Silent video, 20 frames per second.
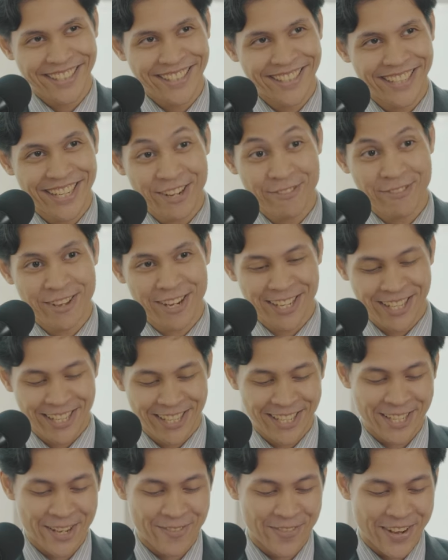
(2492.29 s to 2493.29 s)
Dia
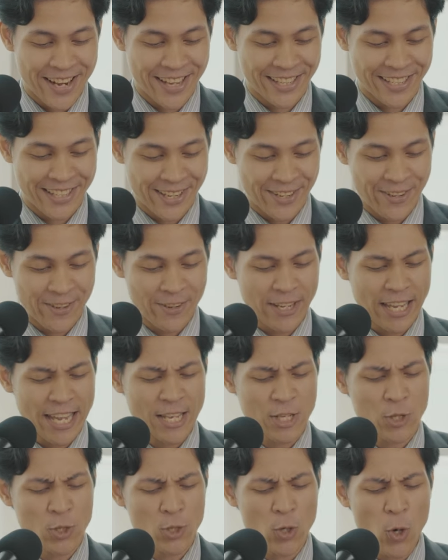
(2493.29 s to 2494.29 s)
dah start panas dah.
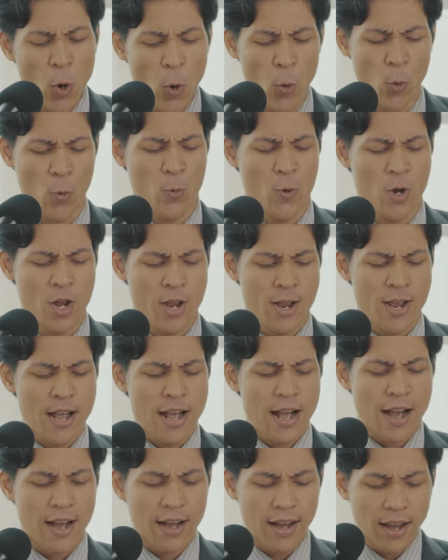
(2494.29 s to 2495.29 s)
Okay, so
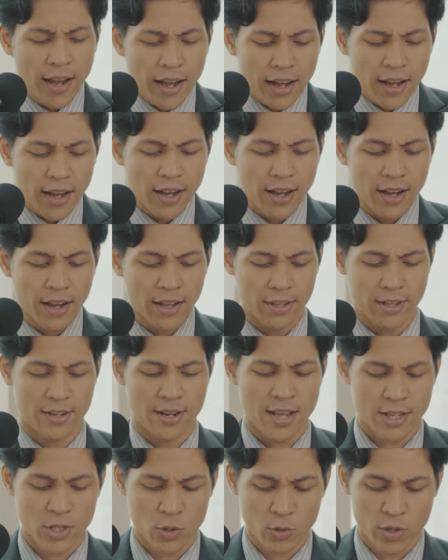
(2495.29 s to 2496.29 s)
the
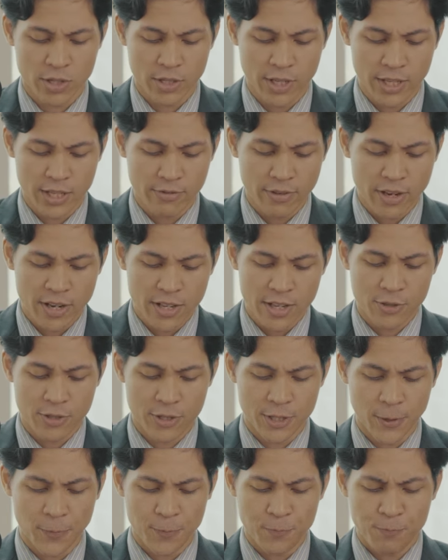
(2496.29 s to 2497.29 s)
next question is very
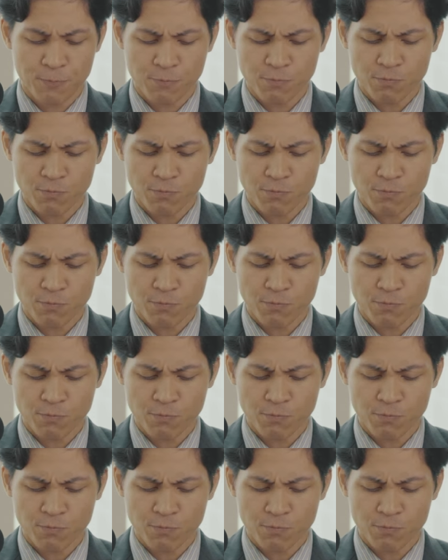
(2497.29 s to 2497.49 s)
interesting.